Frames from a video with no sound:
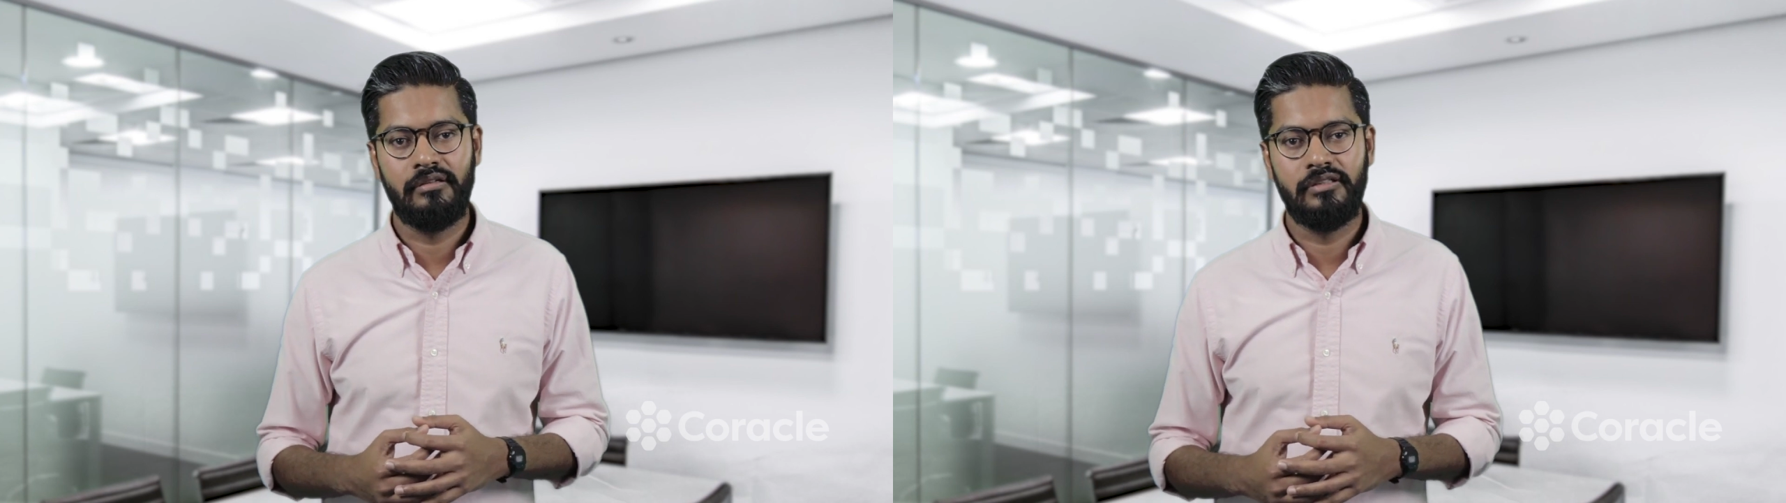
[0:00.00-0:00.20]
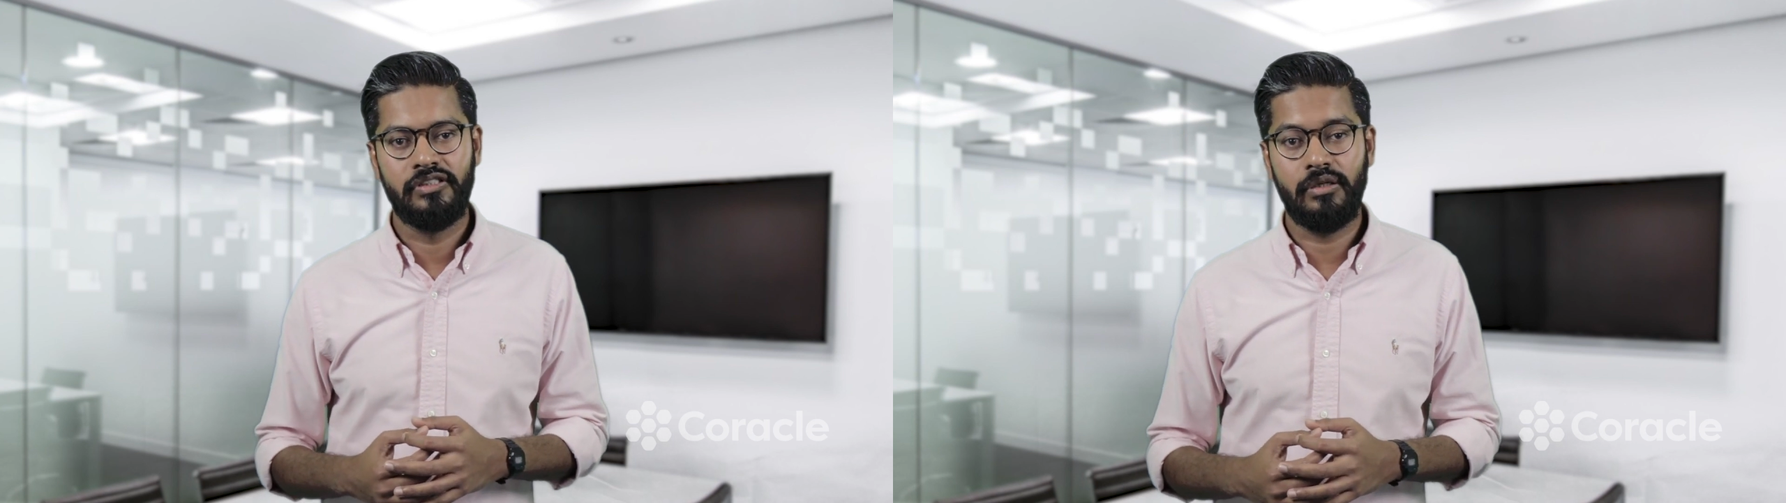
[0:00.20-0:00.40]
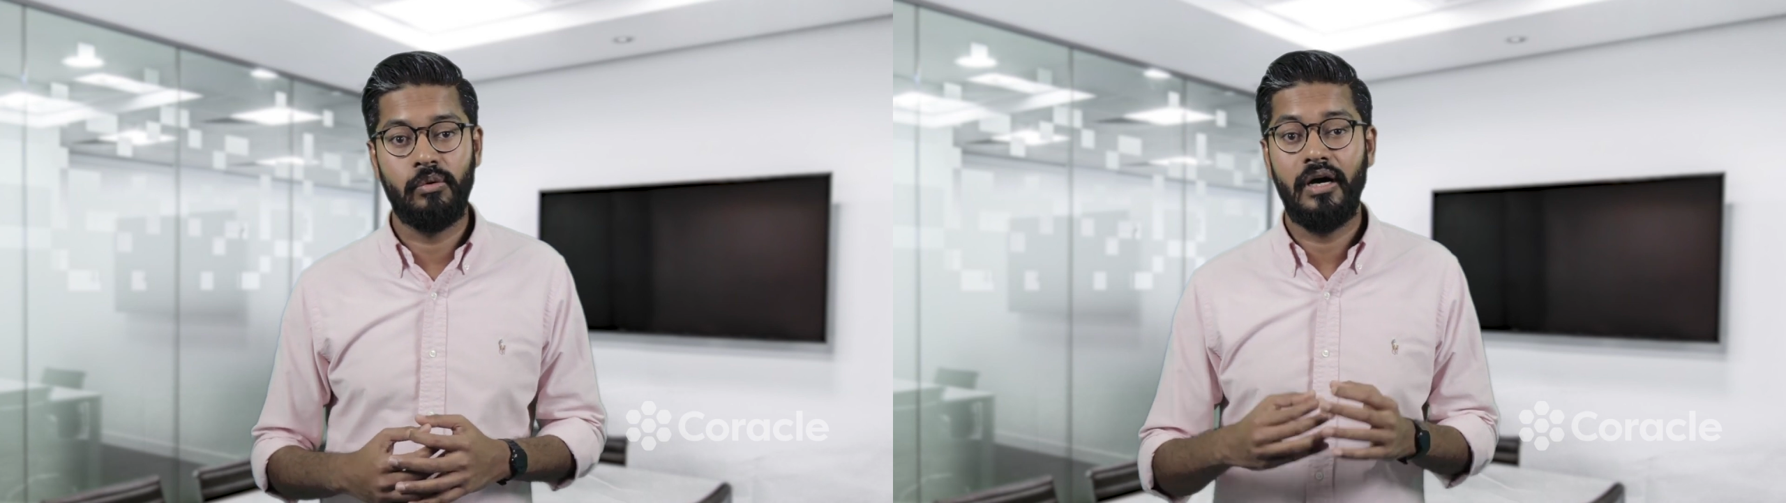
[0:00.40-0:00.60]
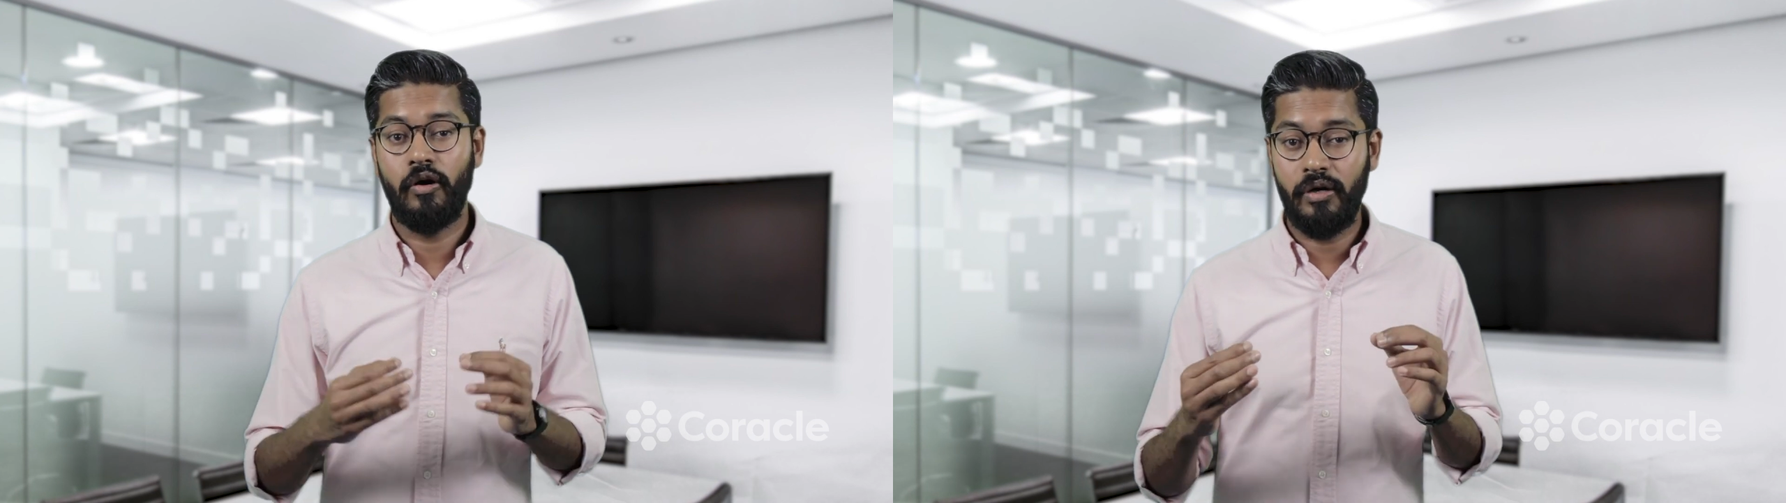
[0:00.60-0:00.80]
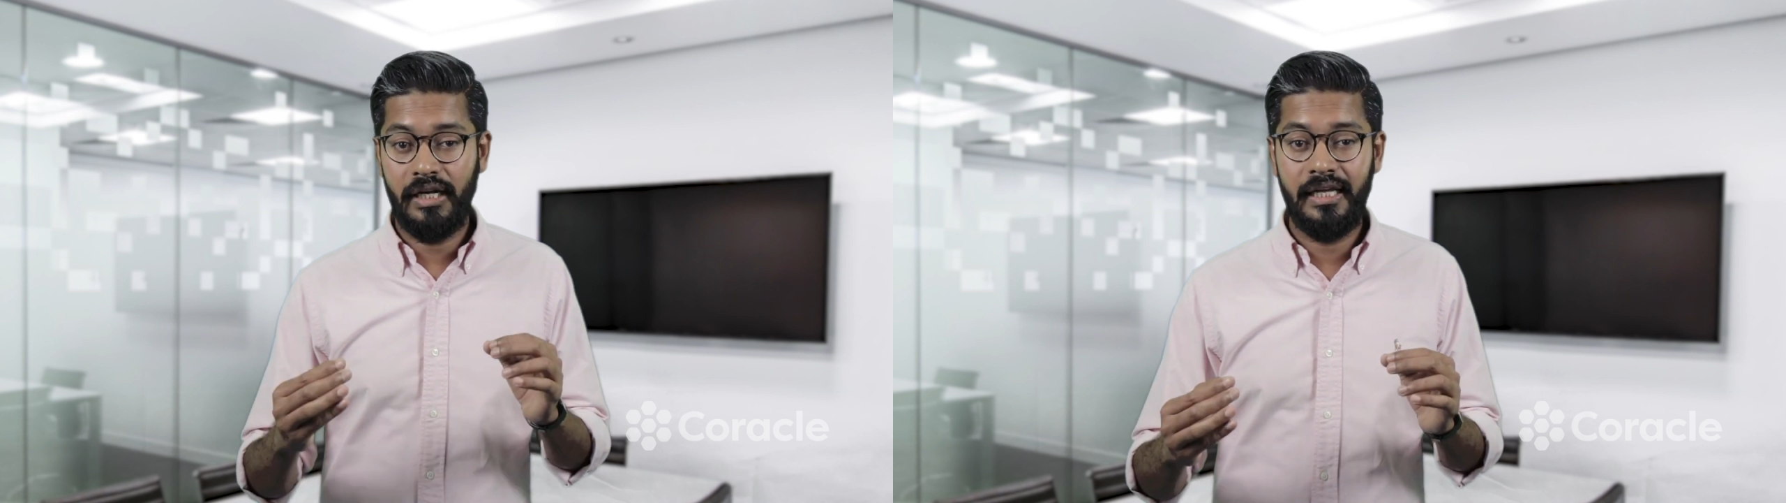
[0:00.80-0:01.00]
So
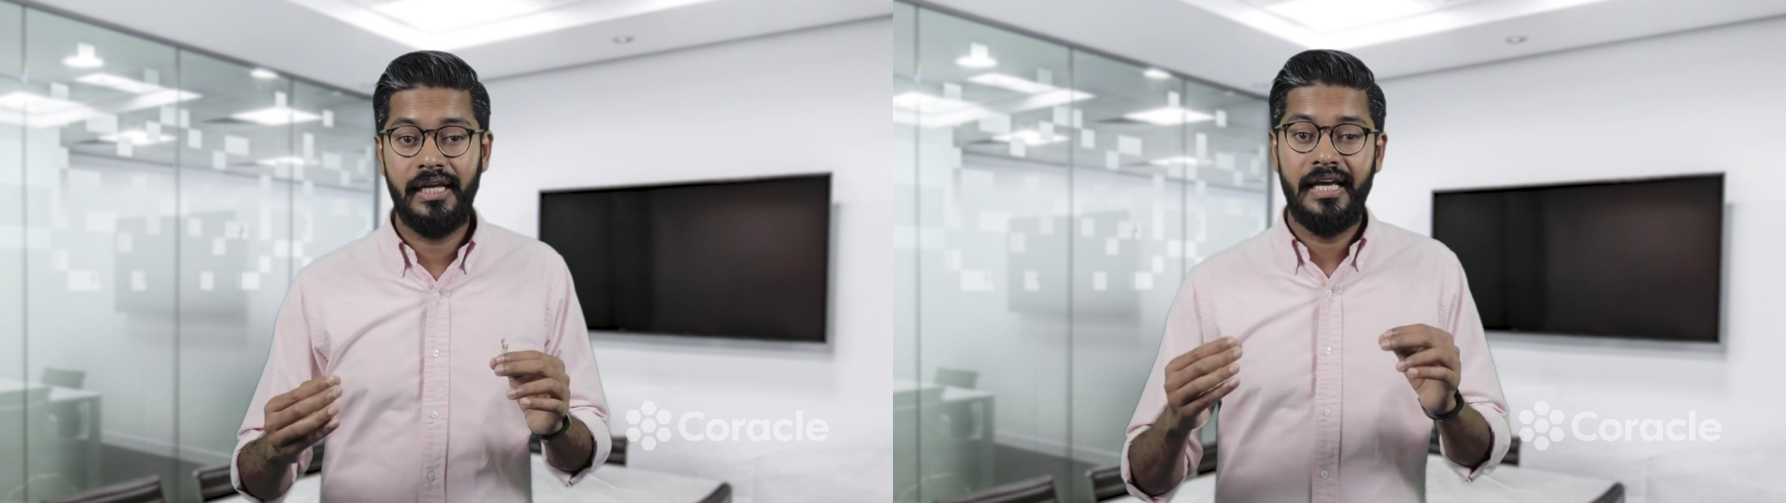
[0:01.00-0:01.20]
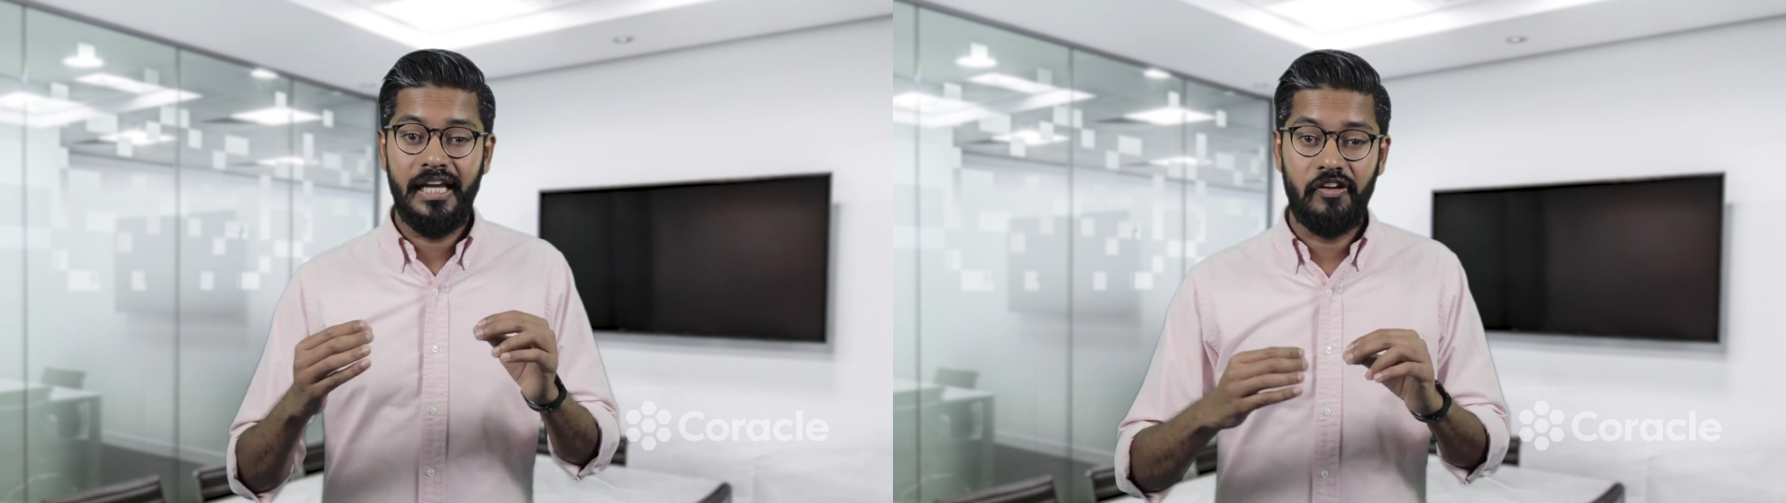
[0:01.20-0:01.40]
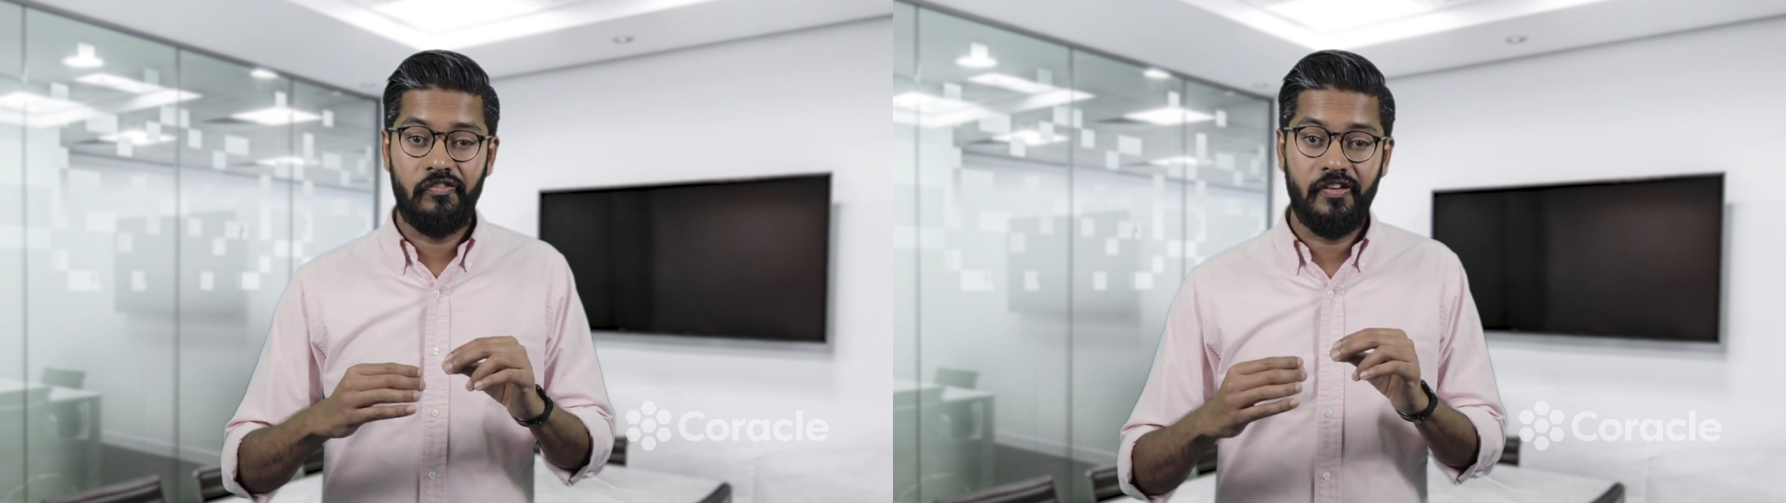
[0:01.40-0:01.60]
only if